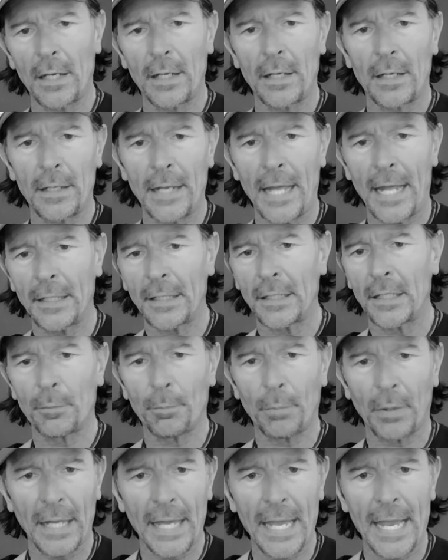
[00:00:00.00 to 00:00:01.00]
they said, we are
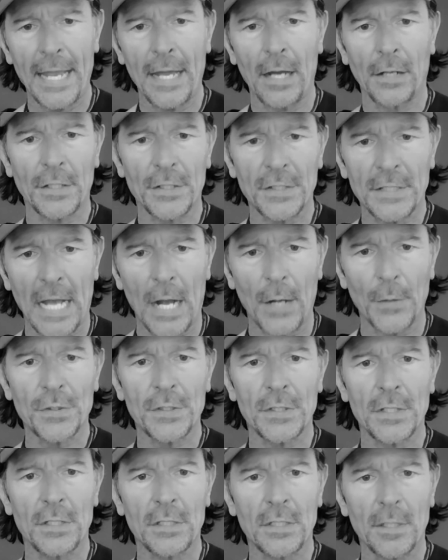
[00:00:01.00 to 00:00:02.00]
letting it play on the
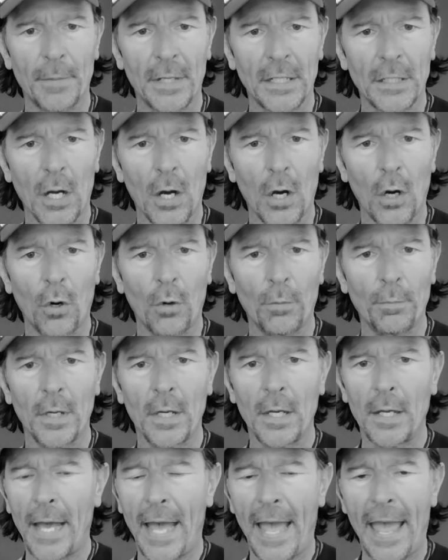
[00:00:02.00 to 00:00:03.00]
sound system at
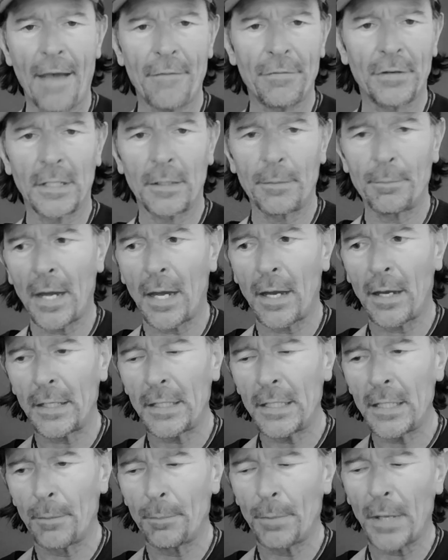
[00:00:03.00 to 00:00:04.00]
home. I have it
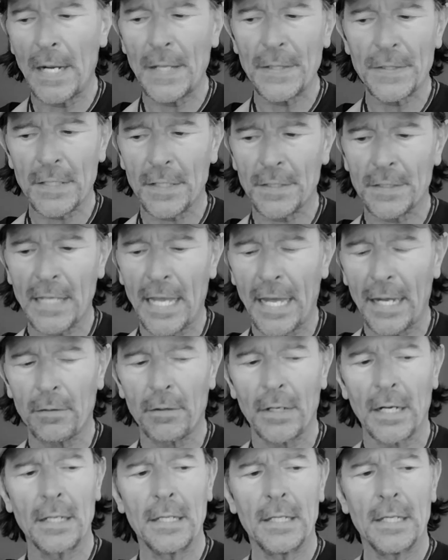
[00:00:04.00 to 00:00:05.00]
in my earpods,
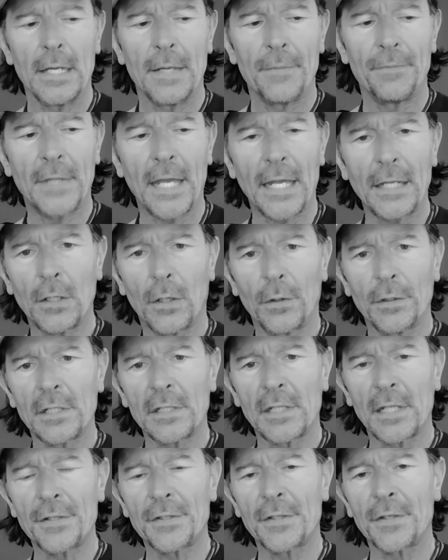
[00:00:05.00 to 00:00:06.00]
etc.
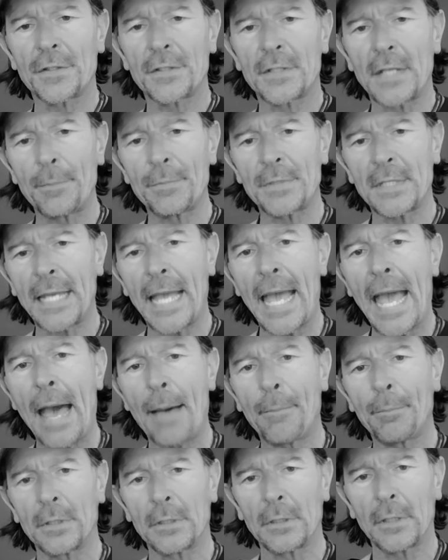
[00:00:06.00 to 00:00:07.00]
They told us, listen,
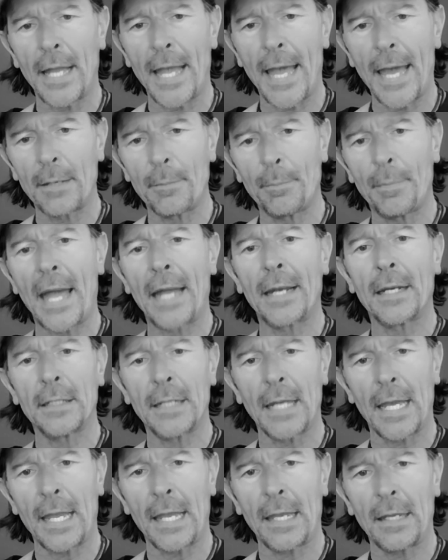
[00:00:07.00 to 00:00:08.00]
something happened. They
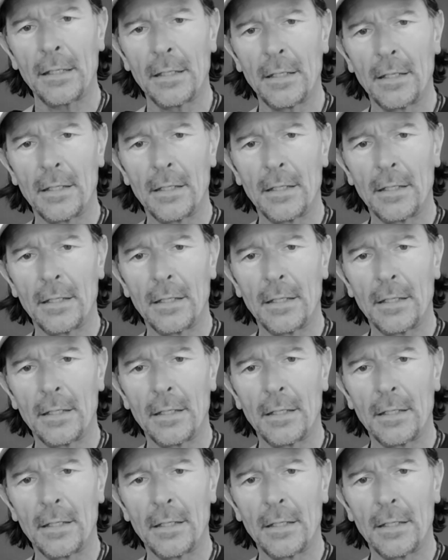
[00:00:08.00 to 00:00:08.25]
had a better